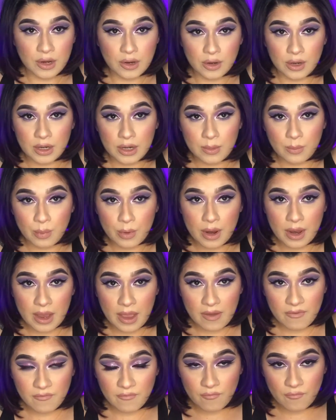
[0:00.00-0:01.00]
You're going to bring
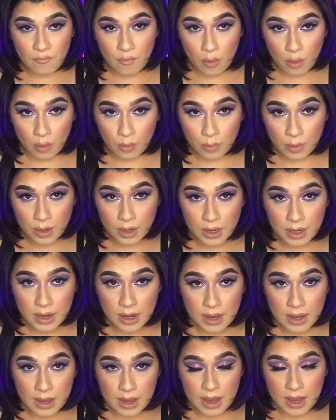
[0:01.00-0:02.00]
it forward,
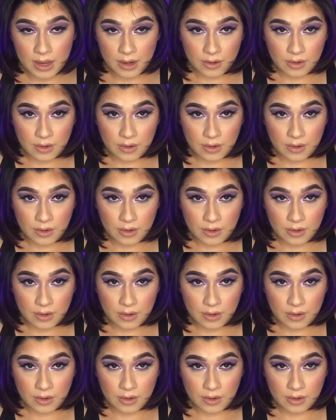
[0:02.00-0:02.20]
and